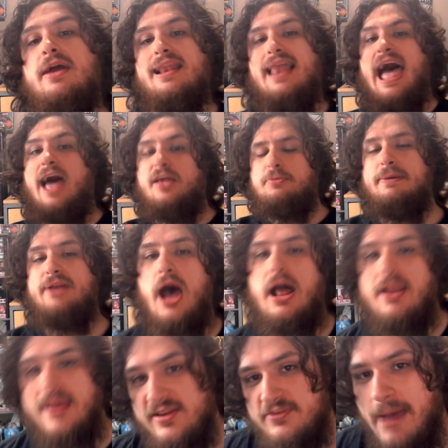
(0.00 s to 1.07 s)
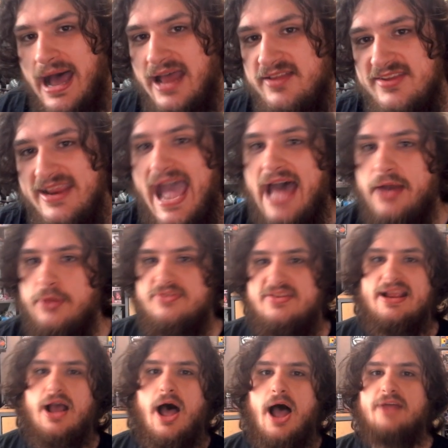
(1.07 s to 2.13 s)
And last but not least, my Seattle
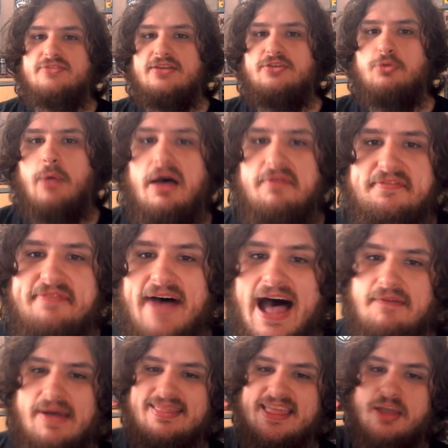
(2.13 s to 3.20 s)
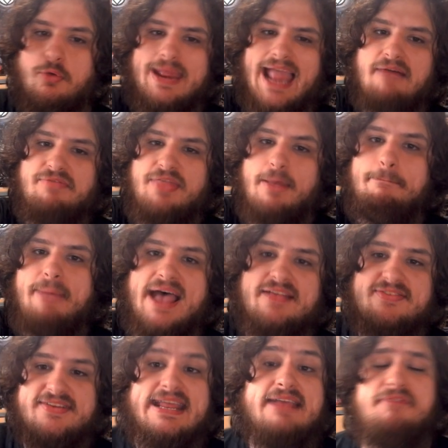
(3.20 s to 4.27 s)
Seahawks at 12-5. I think we have the
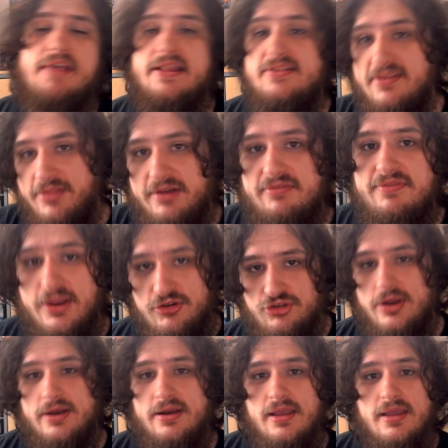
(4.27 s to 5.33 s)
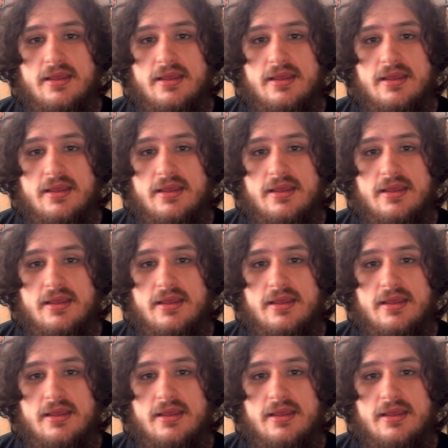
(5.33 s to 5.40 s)
best defense in the division.